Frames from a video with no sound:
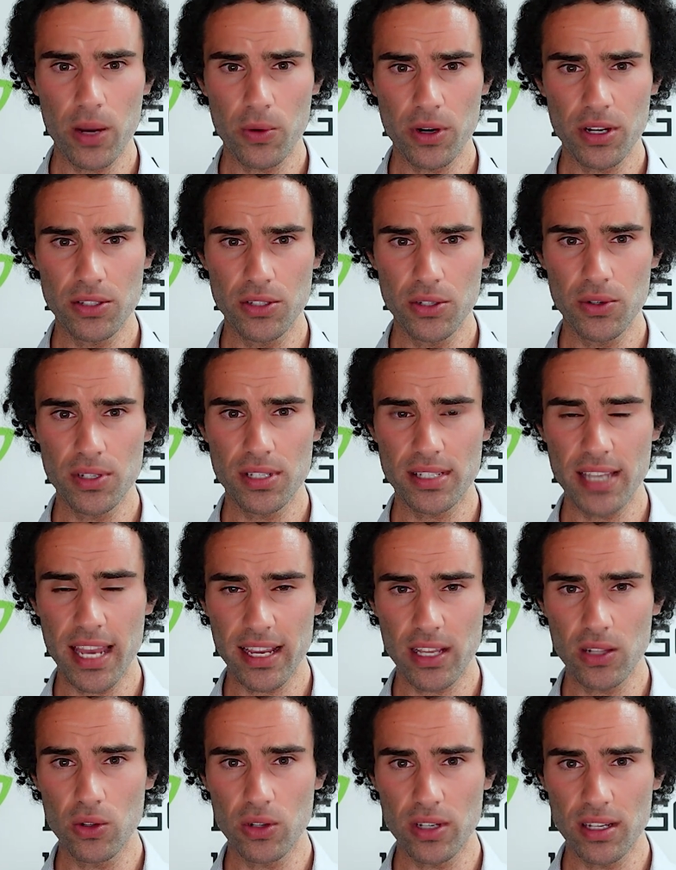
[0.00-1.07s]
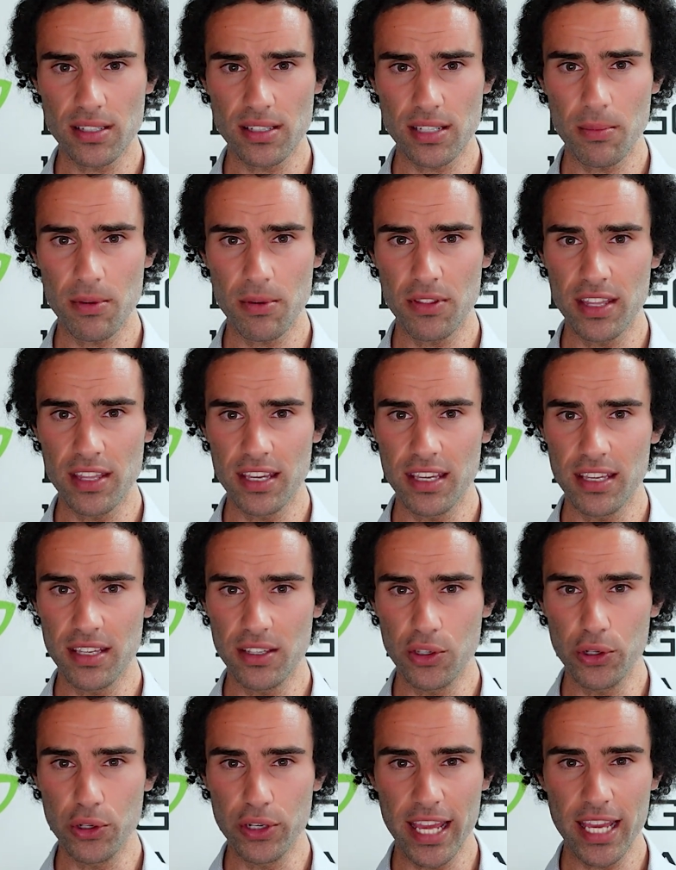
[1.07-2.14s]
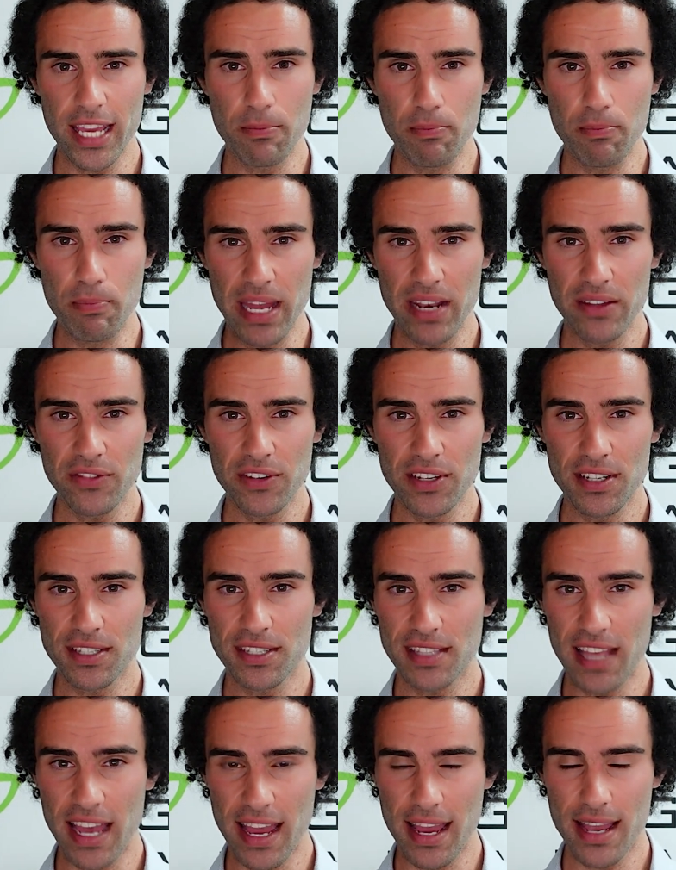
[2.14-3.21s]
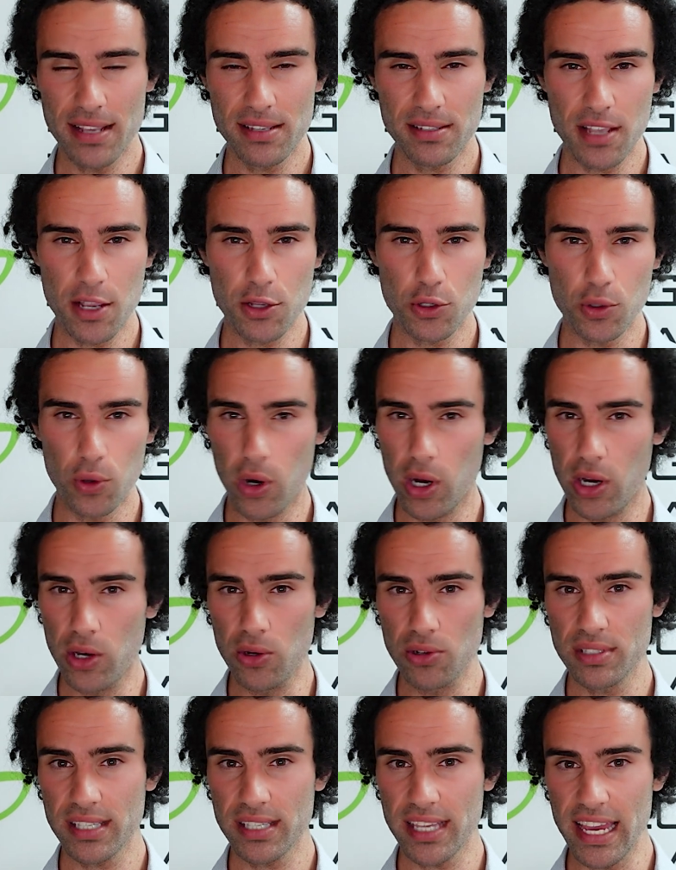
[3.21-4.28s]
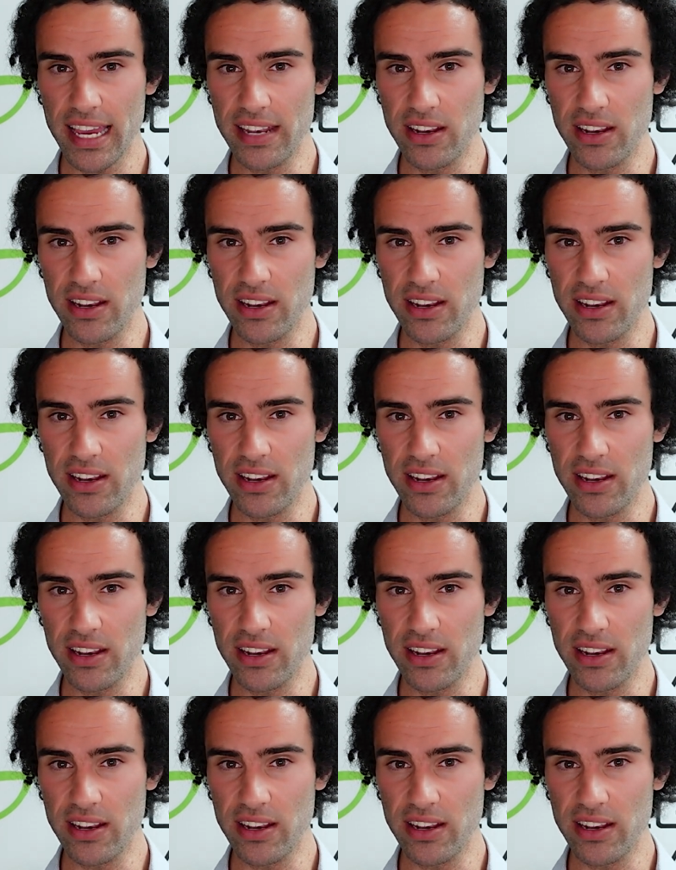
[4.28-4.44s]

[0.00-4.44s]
what I want to do is take a look at some of the unique benefits that essential oils